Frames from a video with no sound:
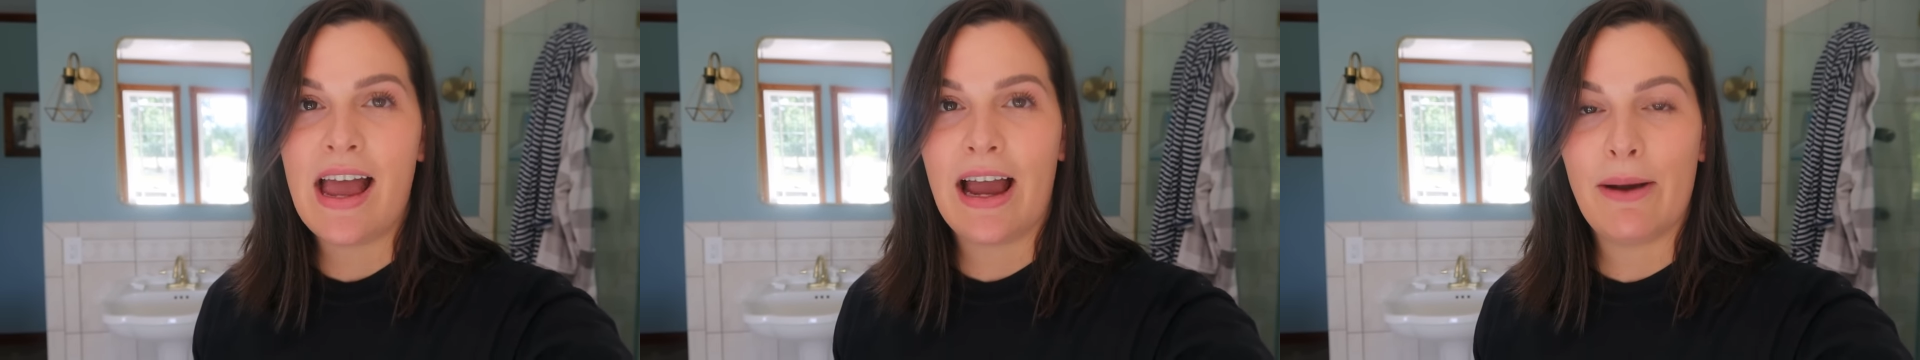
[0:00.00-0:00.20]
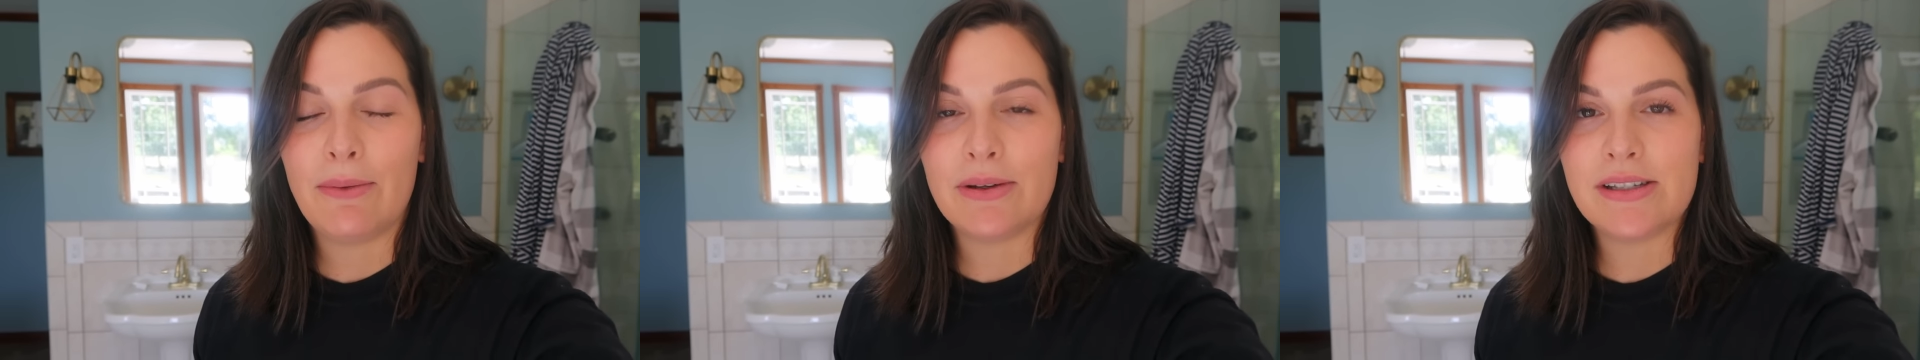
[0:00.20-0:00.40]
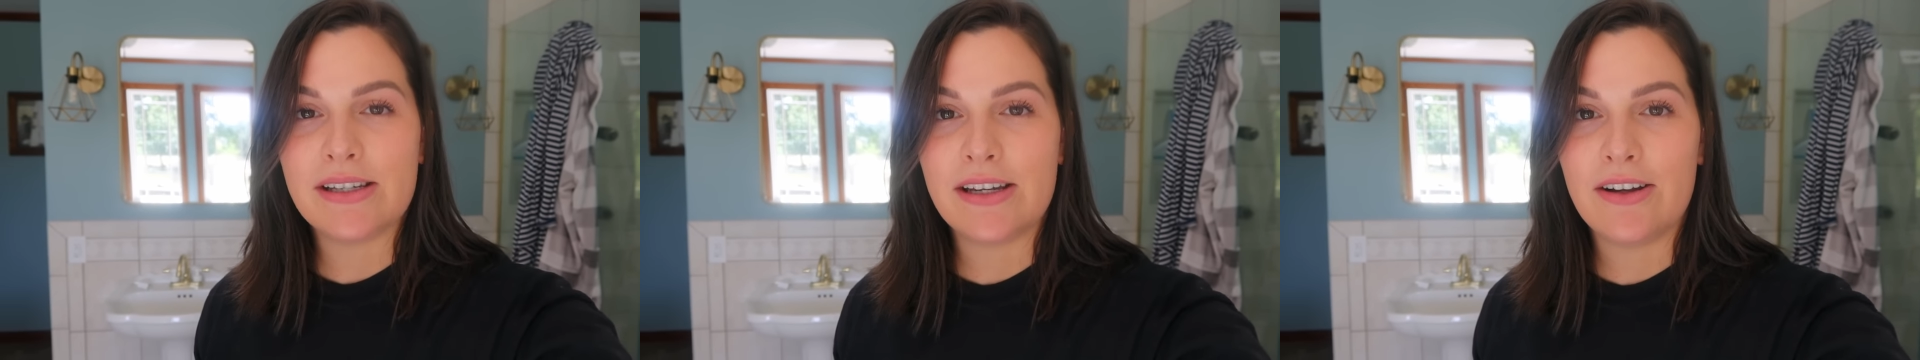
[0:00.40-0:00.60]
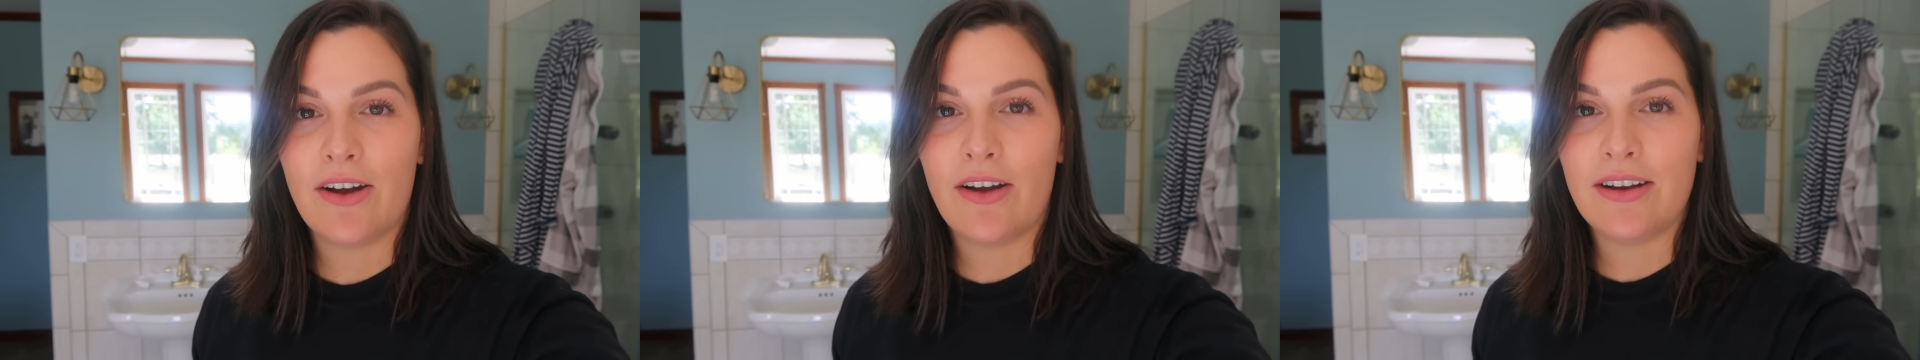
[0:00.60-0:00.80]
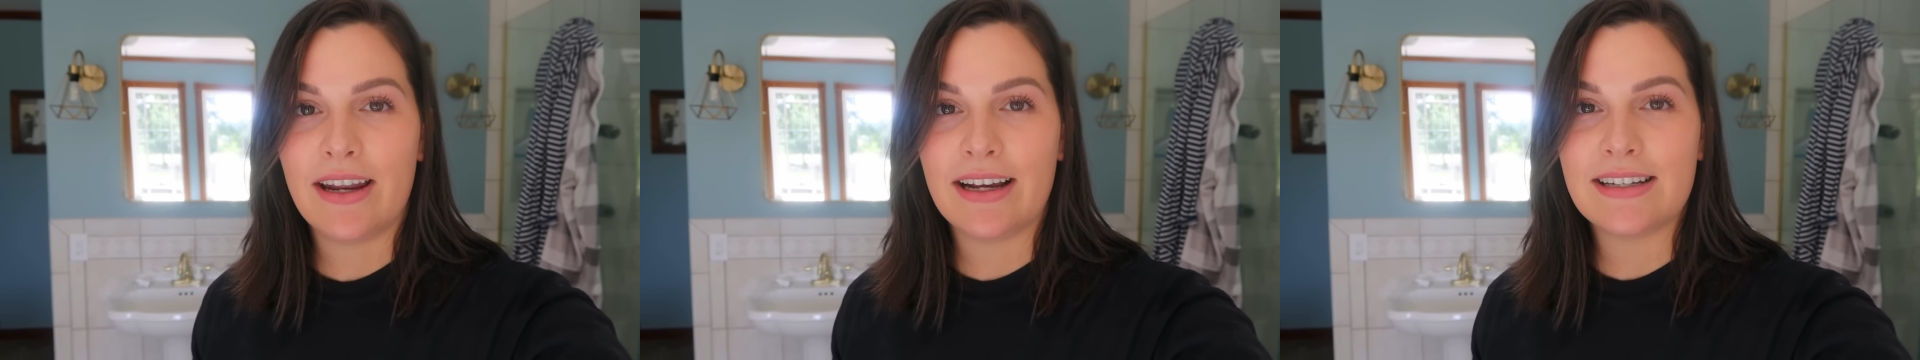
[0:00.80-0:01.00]
I will see
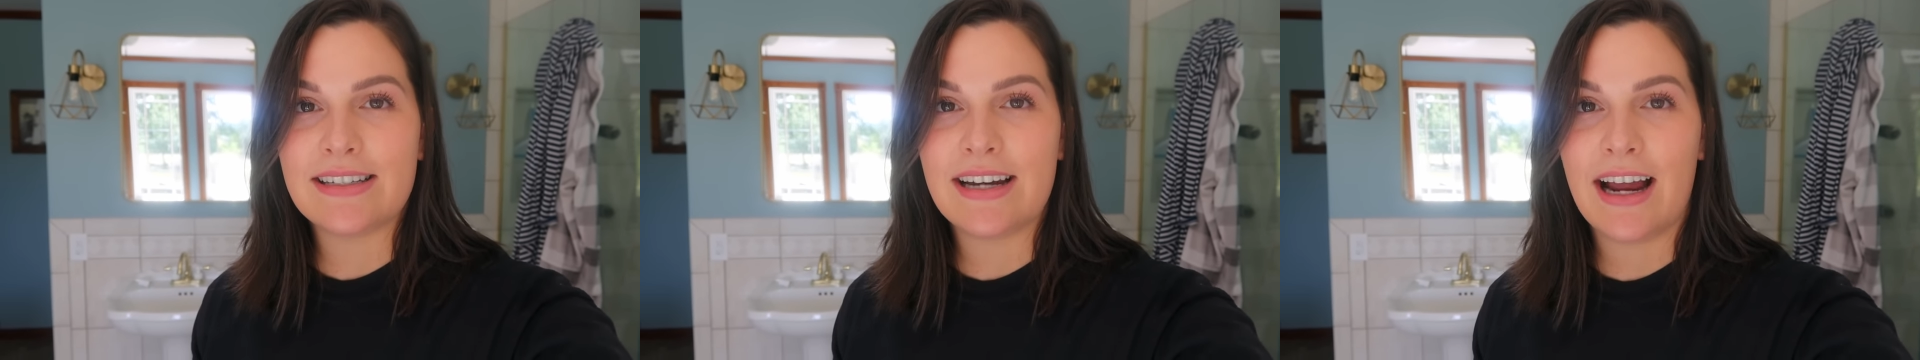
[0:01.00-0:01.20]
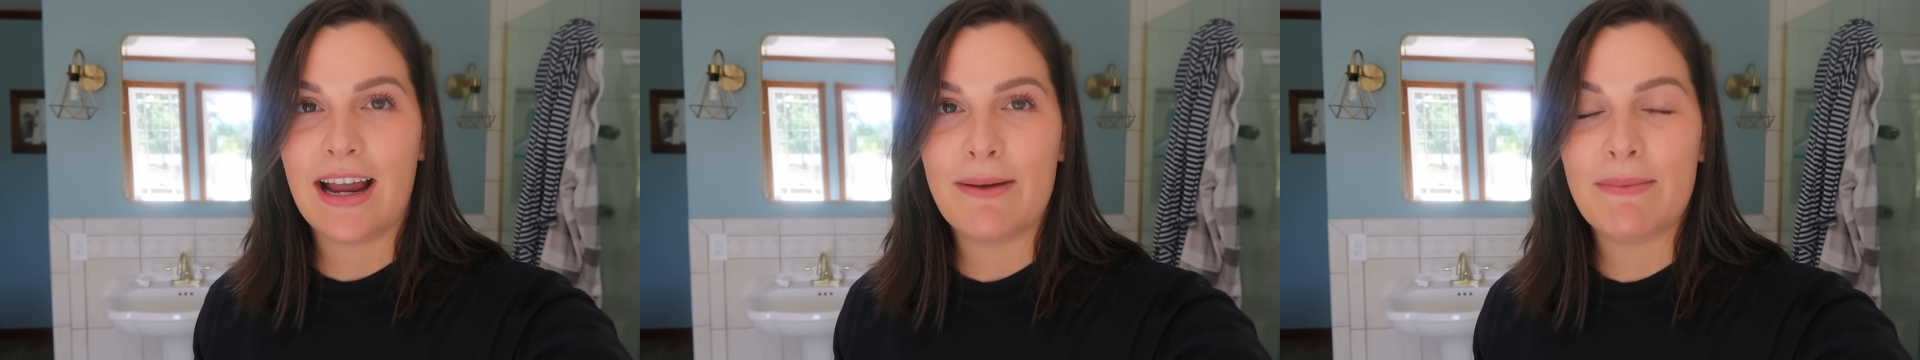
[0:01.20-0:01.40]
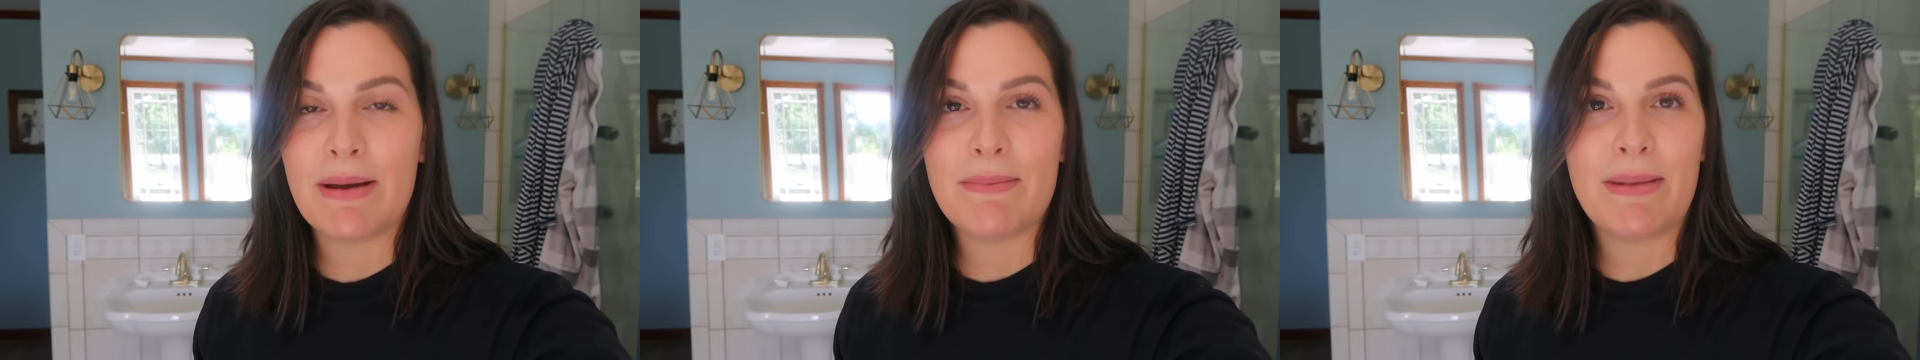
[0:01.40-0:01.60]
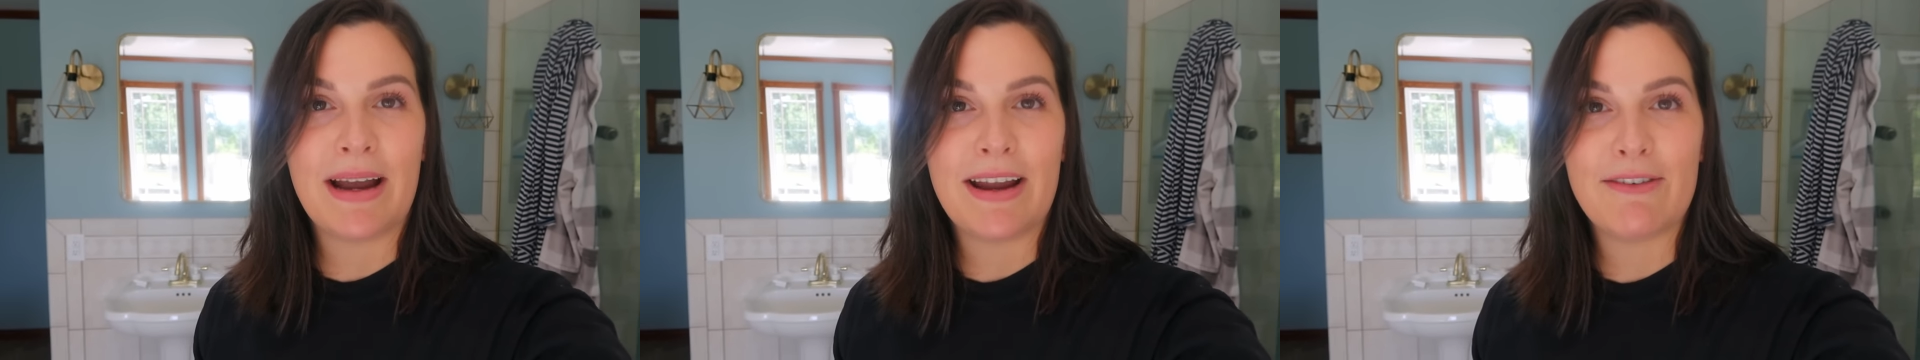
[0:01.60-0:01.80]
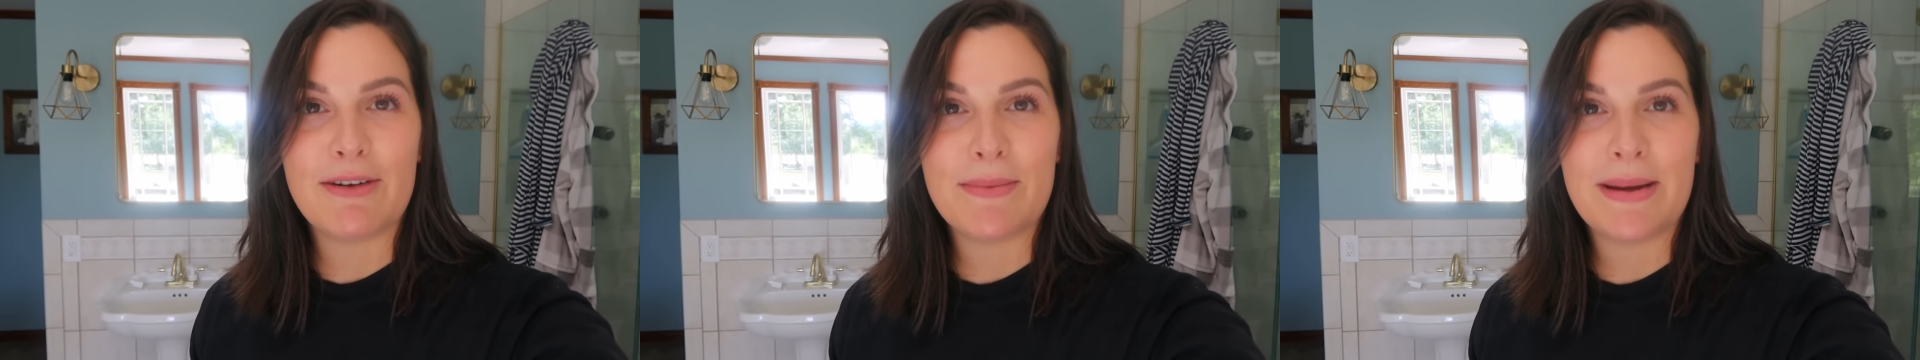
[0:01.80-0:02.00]
y'all next time.
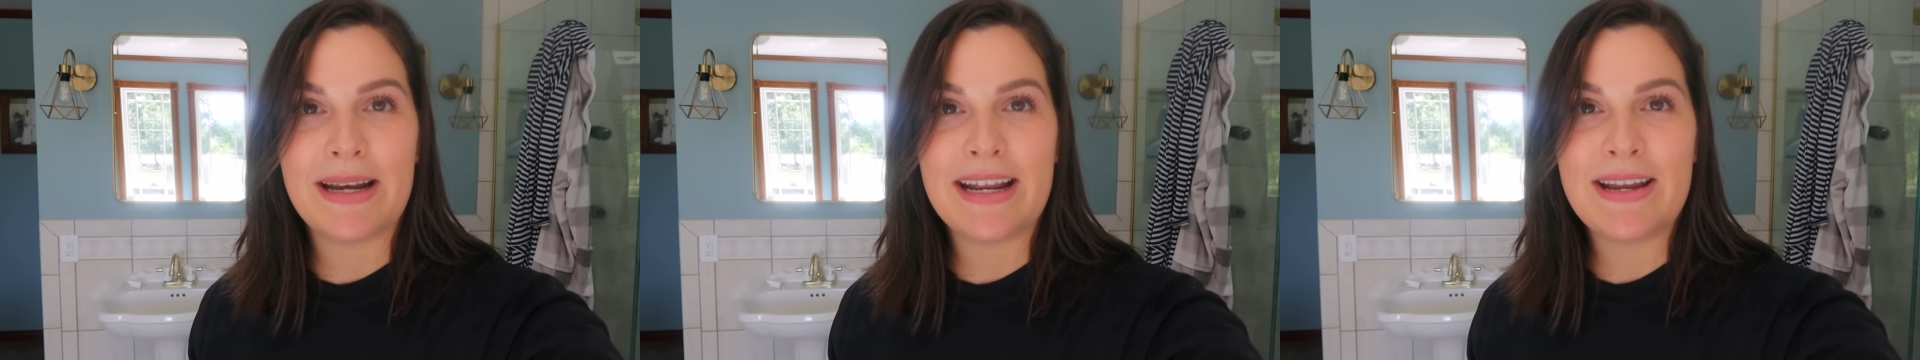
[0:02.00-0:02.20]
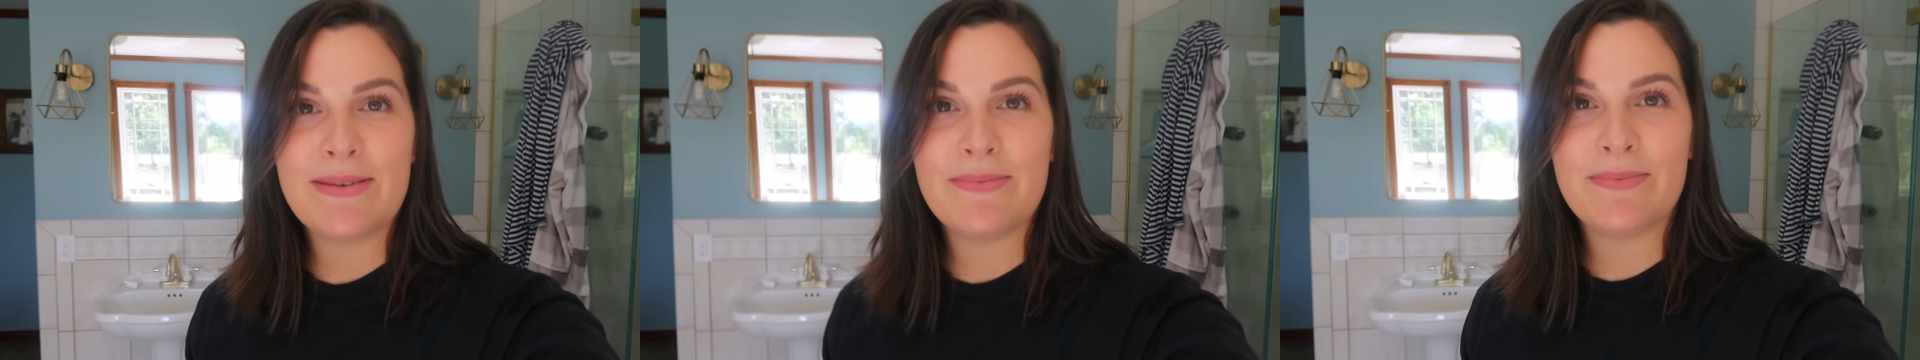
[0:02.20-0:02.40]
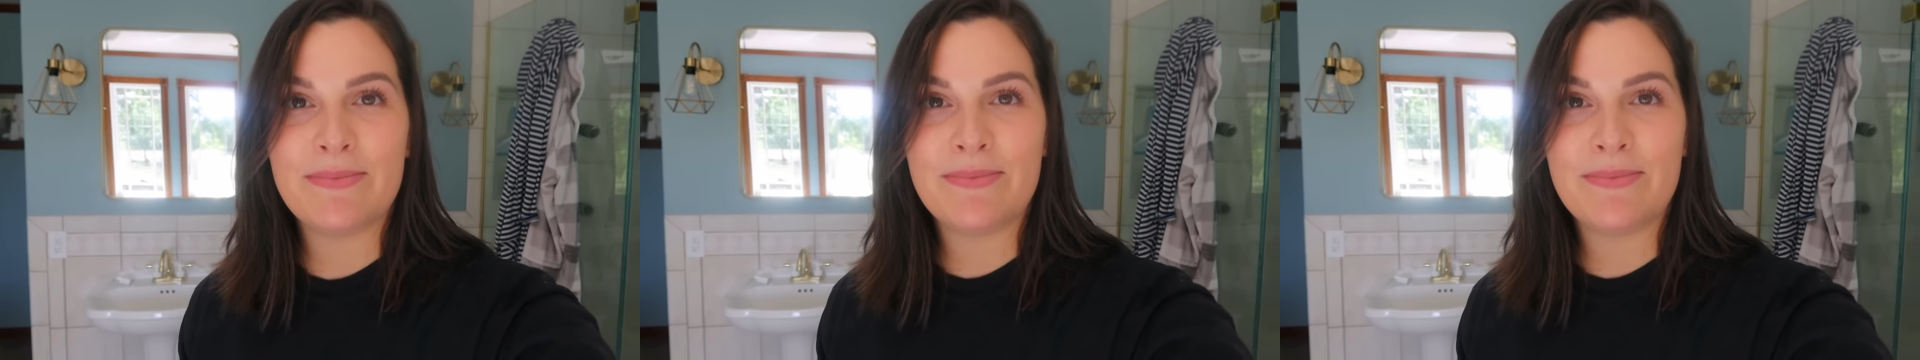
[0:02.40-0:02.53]
Bye, everybody.